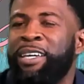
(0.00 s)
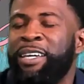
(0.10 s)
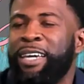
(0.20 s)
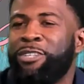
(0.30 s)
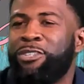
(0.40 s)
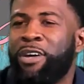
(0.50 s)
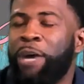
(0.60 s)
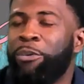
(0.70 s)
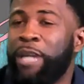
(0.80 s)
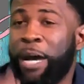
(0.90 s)
and so
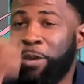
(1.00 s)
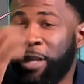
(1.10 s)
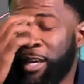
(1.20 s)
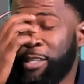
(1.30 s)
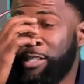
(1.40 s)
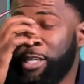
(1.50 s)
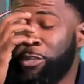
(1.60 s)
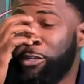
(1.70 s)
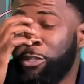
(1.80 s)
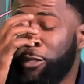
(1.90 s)
I would continue
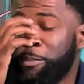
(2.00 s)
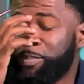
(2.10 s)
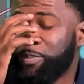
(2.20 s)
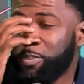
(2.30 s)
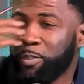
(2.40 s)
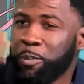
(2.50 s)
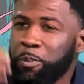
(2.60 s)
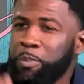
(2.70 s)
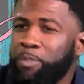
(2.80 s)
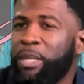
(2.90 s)
to do it
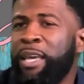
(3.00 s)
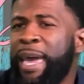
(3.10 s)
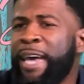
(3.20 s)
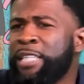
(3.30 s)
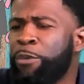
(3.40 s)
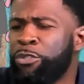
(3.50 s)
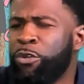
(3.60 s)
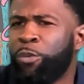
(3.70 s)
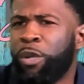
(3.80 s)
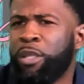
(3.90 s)
as I was
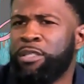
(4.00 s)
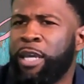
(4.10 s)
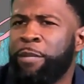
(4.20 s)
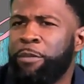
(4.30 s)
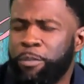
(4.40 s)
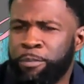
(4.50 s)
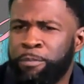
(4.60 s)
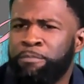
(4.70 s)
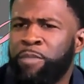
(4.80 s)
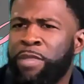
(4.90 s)
doing real estate,
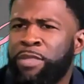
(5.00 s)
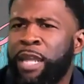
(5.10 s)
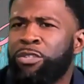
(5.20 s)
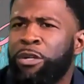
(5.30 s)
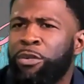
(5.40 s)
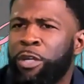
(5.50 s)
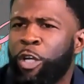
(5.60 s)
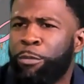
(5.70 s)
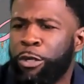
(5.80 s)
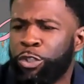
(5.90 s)
and then I started doing
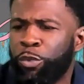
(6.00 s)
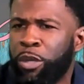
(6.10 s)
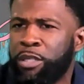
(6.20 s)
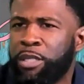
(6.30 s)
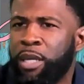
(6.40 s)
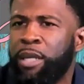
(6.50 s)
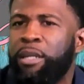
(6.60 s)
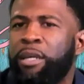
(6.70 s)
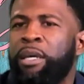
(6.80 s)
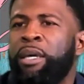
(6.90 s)
commercial real estate,
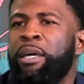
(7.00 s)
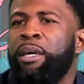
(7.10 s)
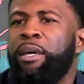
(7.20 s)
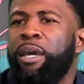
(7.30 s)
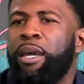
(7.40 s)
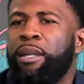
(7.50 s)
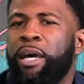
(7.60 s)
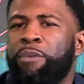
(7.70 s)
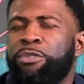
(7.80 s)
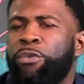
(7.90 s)
and
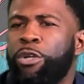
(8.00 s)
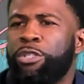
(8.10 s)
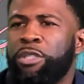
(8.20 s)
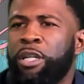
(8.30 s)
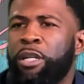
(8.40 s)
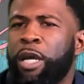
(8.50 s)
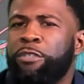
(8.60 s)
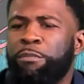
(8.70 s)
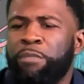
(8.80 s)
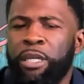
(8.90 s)
I was fortunate enough
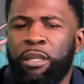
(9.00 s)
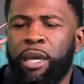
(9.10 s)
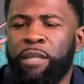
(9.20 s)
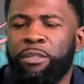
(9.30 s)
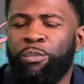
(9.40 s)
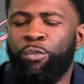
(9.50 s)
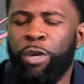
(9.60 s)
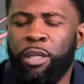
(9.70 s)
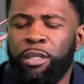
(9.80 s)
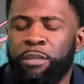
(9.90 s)
to meet like some
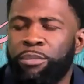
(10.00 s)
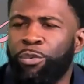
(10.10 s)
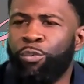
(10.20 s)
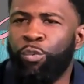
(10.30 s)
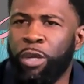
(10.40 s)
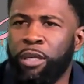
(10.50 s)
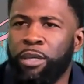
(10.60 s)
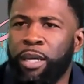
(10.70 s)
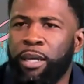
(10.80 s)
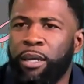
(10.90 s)
really
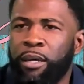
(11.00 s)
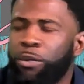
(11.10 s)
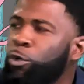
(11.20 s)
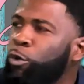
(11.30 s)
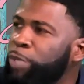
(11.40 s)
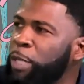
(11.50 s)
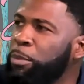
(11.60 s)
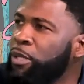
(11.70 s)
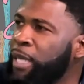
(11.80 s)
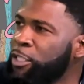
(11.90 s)
cool
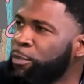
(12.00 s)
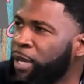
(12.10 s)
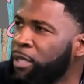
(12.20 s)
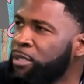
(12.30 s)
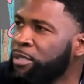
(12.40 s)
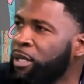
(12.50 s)
people in that space.